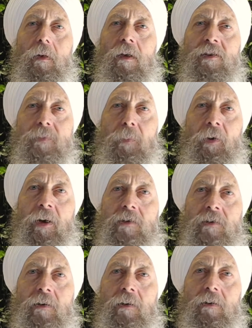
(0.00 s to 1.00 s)

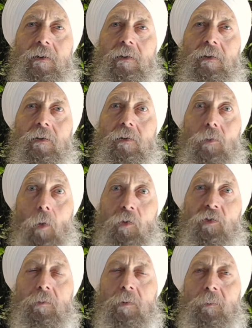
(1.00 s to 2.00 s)
inspiration to
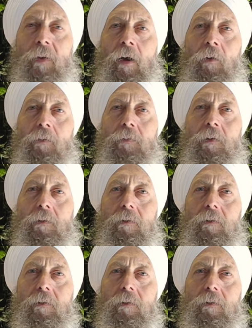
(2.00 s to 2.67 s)
also be powerful.